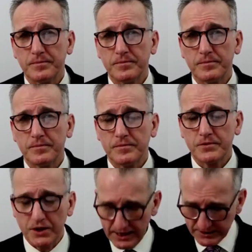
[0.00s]
So the
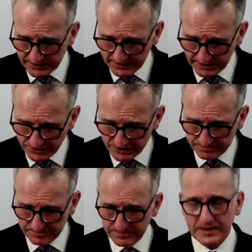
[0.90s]
next thing is,
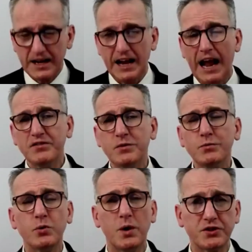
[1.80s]
have some
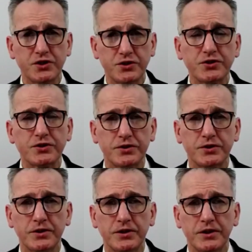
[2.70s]
questions
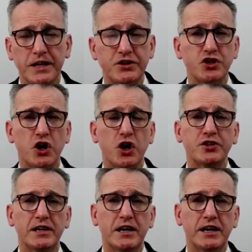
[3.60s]
that you're going to
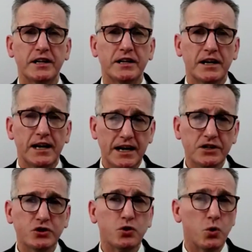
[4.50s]
either ask
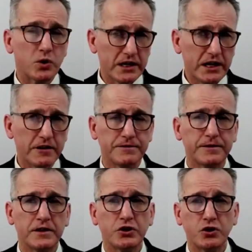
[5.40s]
or give
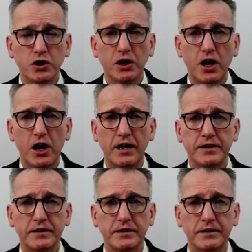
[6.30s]
your client,
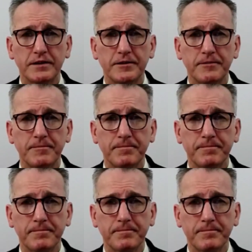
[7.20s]

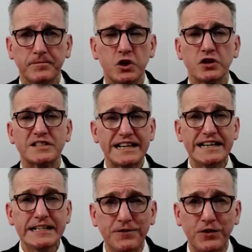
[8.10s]
so it's easy
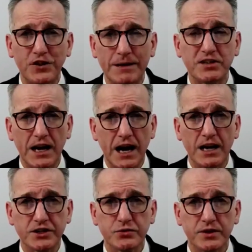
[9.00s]
for them to answer
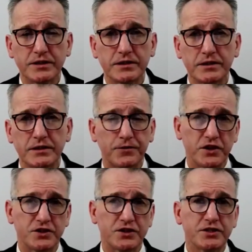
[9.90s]
it. For
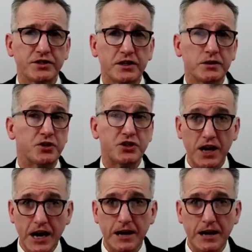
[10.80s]
instance, what's your name?